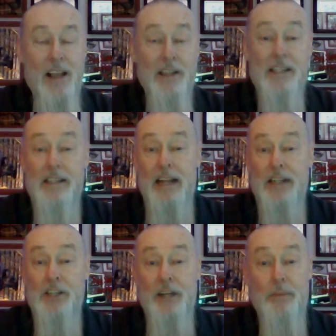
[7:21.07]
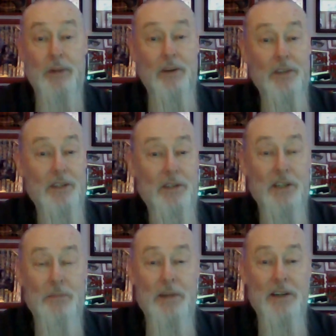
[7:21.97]
this is not cheap though. This
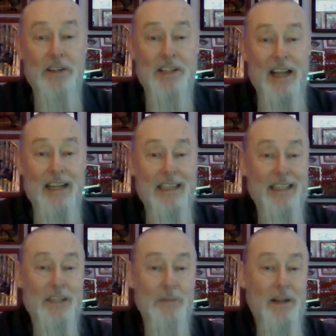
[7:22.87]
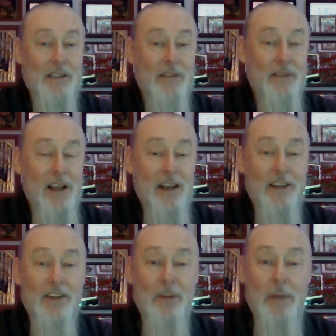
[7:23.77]
this beer is not inexpensive.
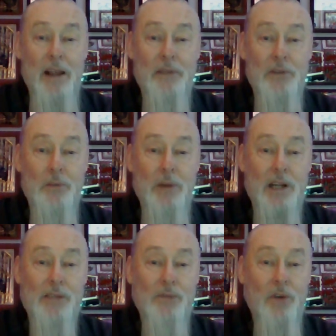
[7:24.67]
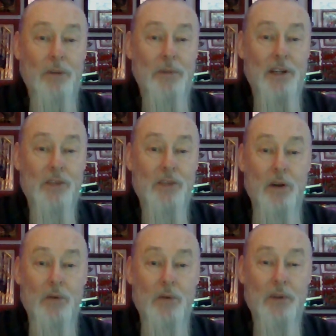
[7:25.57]
You're gonna pay a few bucks for it, but it's
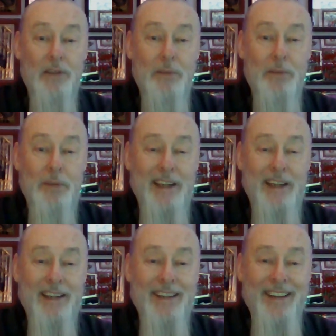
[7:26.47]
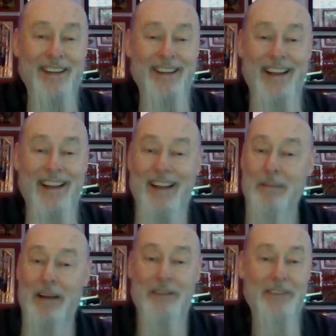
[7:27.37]
well worth every penny. Hey,
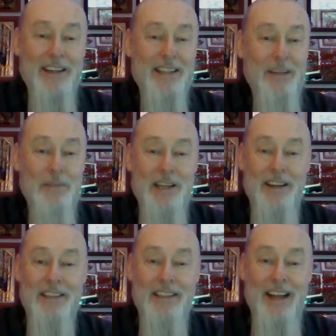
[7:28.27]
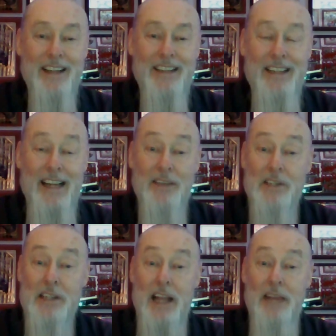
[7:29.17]
my friends, I'm telling you, Dr. Dave
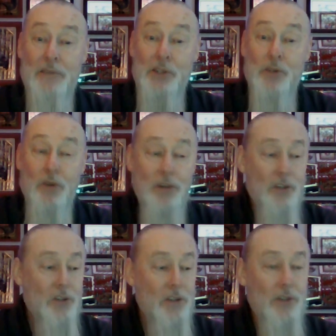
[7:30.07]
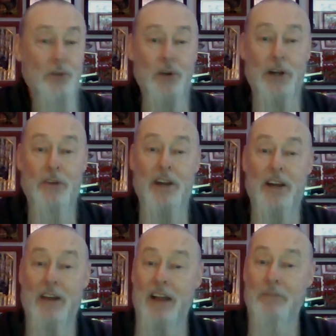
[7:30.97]
says life is short. You should enjoy great
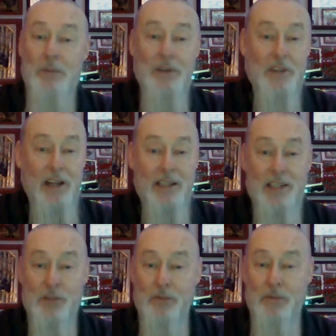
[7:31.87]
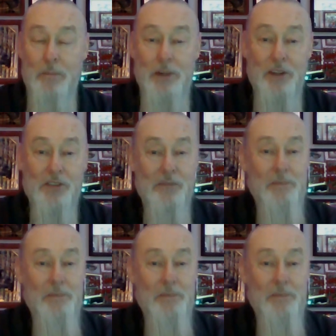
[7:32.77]
craft beers like this one from Belgium